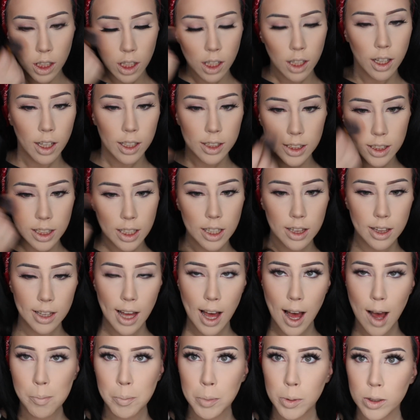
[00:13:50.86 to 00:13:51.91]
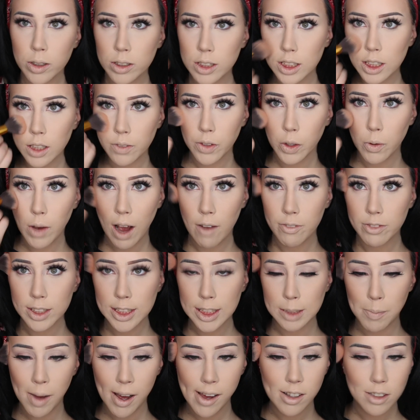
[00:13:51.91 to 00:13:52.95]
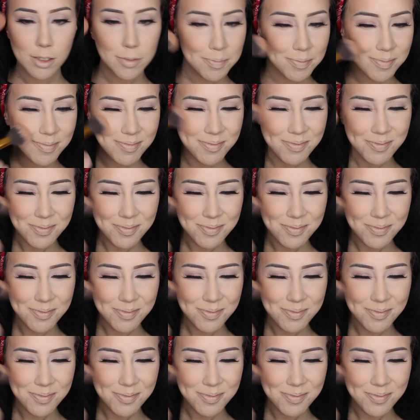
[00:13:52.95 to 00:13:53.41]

I like to hit the apples. If you have to smile,